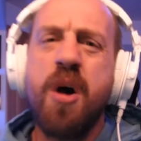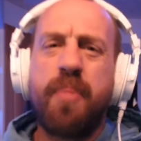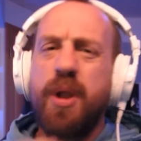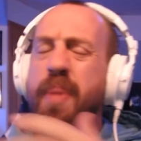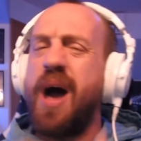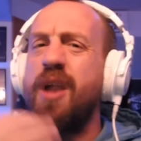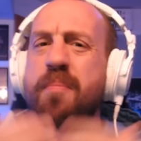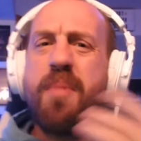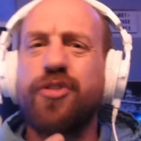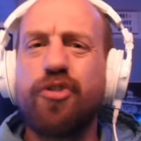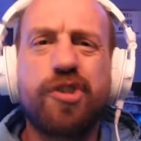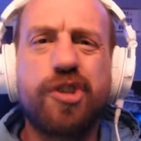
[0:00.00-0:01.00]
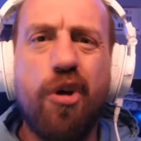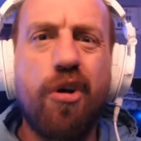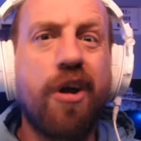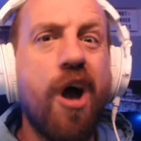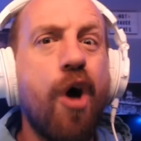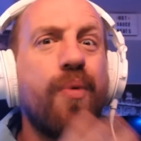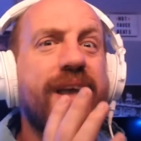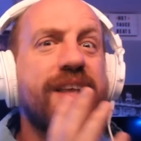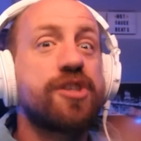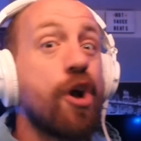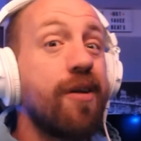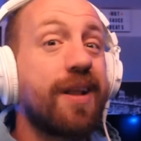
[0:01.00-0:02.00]
but about a month or so ago, we
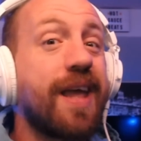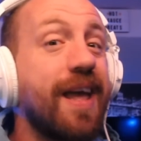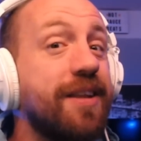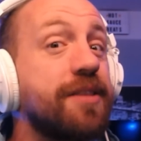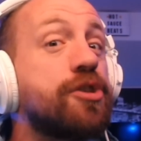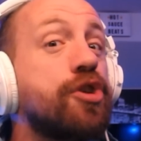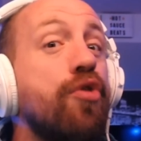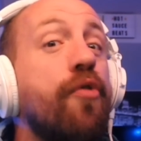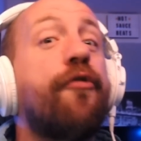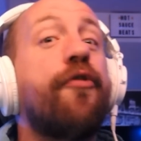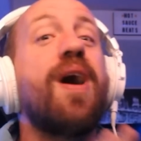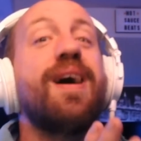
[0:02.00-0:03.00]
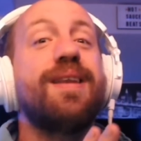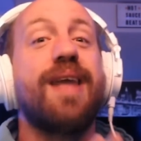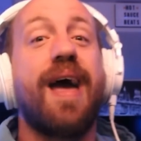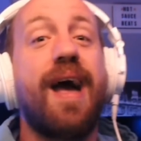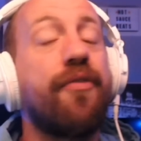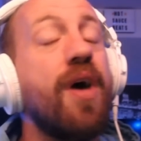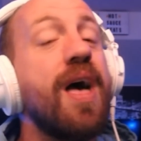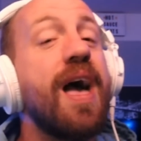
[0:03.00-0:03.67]
started getting into FuhNaff,